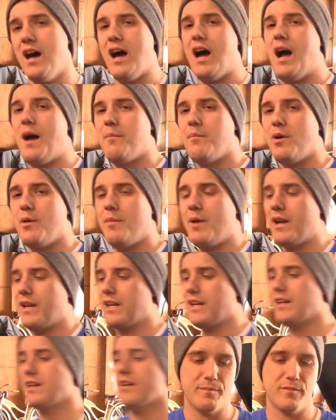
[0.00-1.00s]
I'm
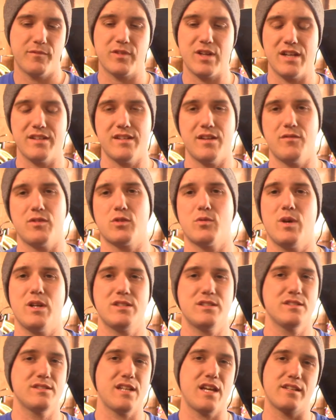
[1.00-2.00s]
Bomoney. If you guys have any
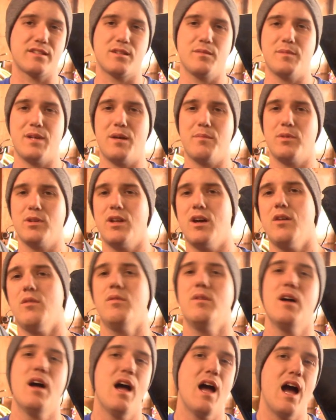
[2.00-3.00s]
questions, ask them down below.
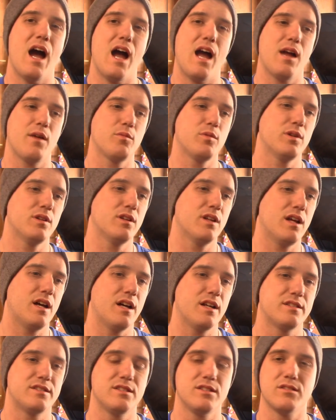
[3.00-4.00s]
I will
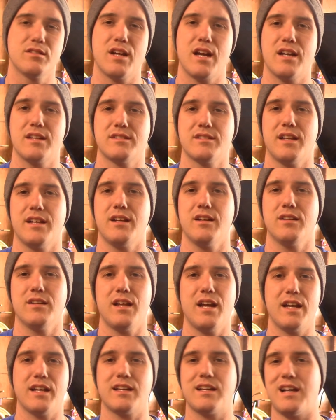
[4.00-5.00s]
uh, see you guys later.
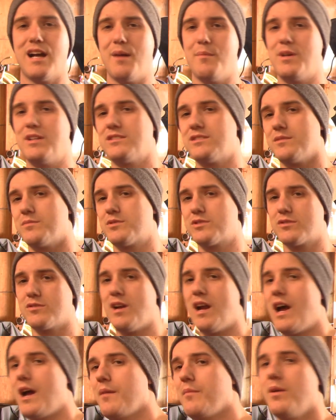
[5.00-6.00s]
Like, comment,
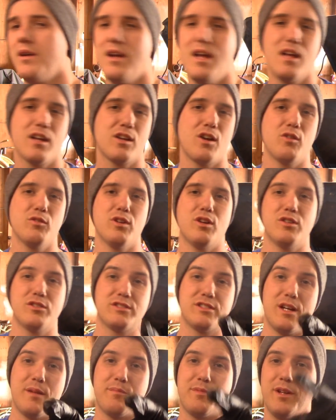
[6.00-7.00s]
subscribe. Go learn
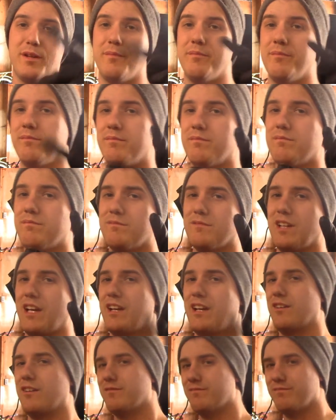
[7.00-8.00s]
something.
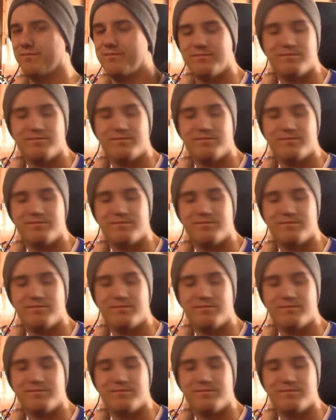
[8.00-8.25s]
Later.